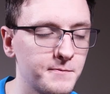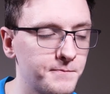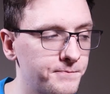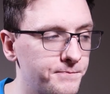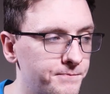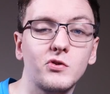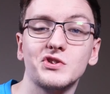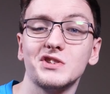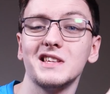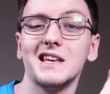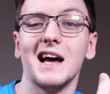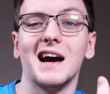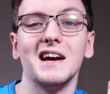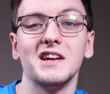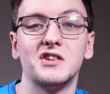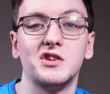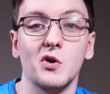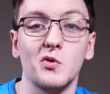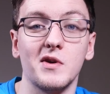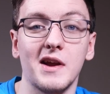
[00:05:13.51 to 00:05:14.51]
Now, unfortunately, I
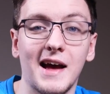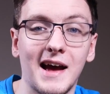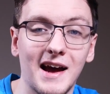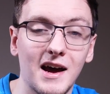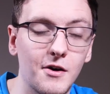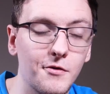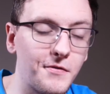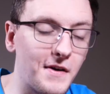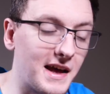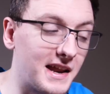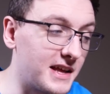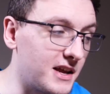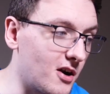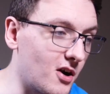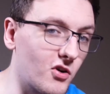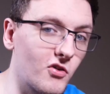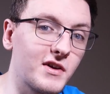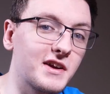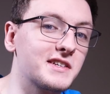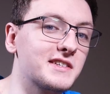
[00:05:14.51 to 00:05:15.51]
don't have any
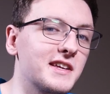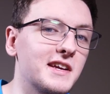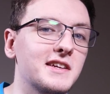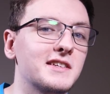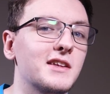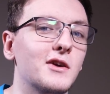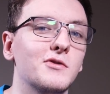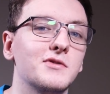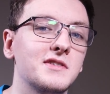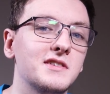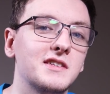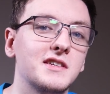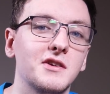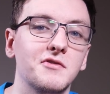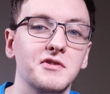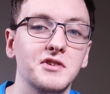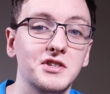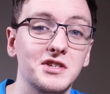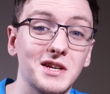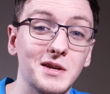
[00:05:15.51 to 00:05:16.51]
RX 6000
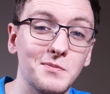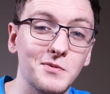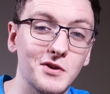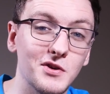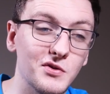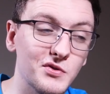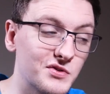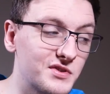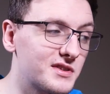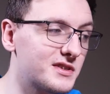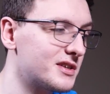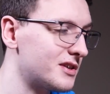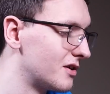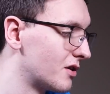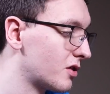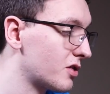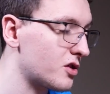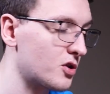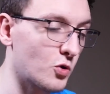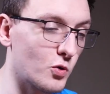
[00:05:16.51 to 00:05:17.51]
series GPUs
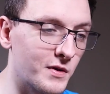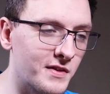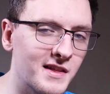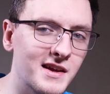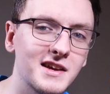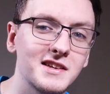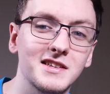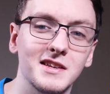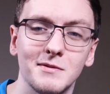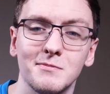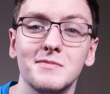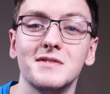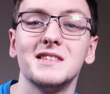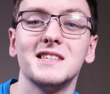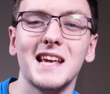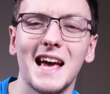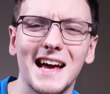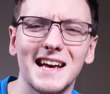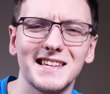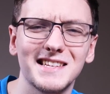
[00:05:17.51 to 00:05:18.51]
to throw in this and
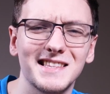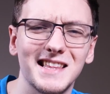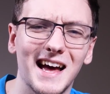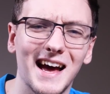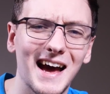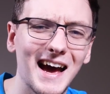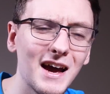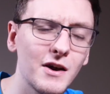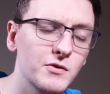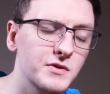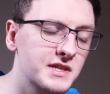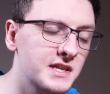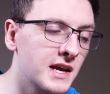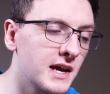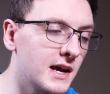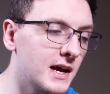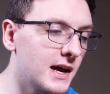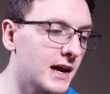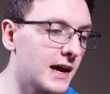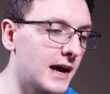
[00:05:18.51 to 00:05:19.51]
test that out,
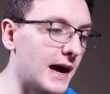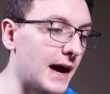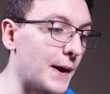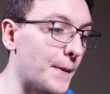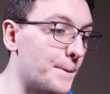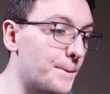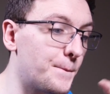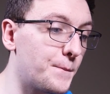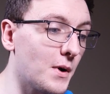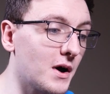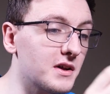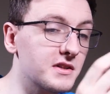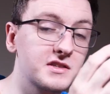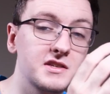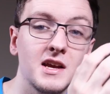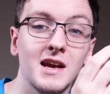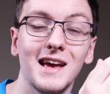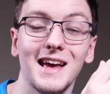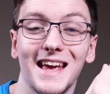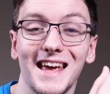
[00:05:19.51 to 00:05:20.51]

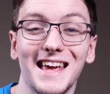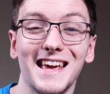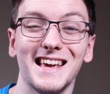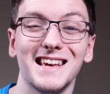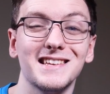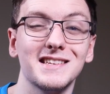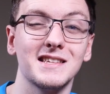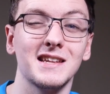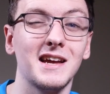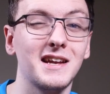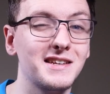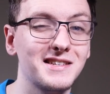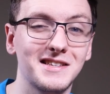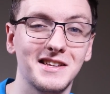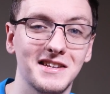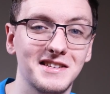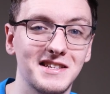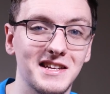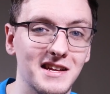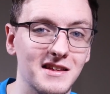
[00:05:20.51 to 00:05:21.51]
but it is nice
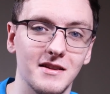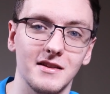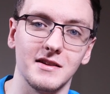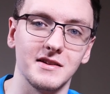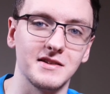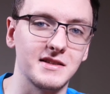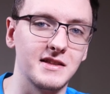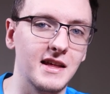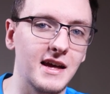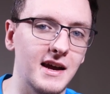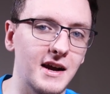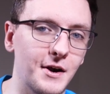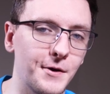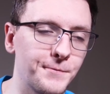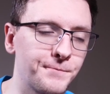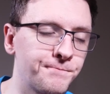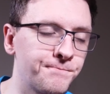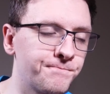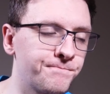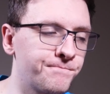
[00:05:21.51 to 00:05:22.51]
to see that it's there.